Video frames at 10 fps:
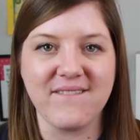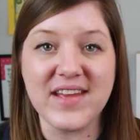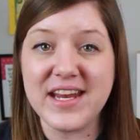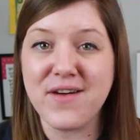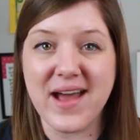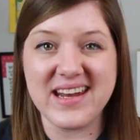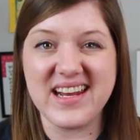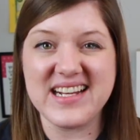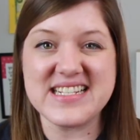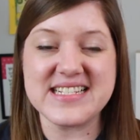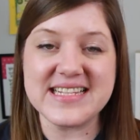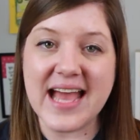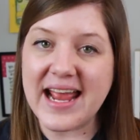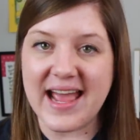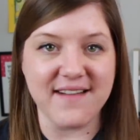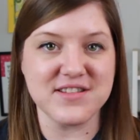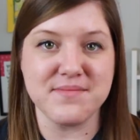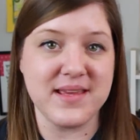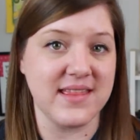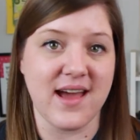Video editing does not have to
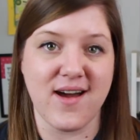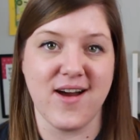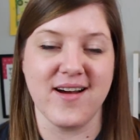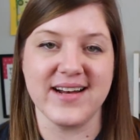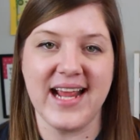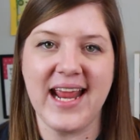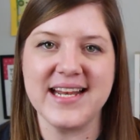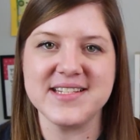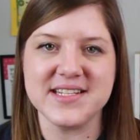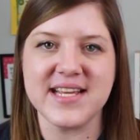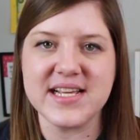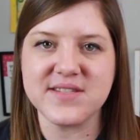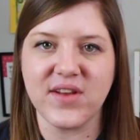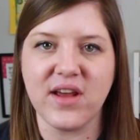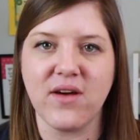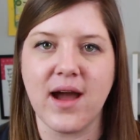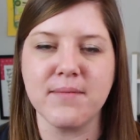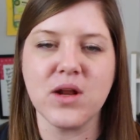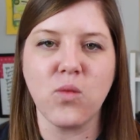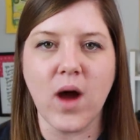be that hard, and in today's video, I'm
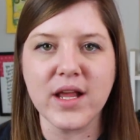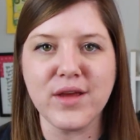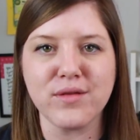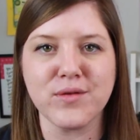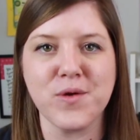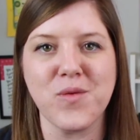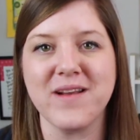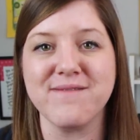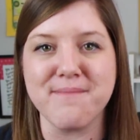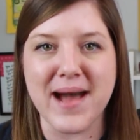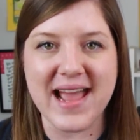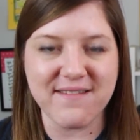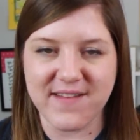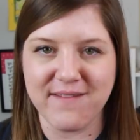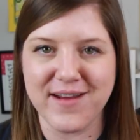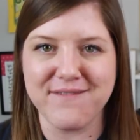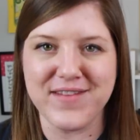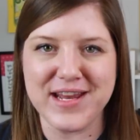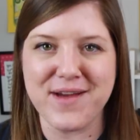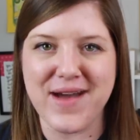gonna walk you through one of my favorite
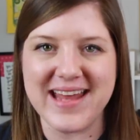video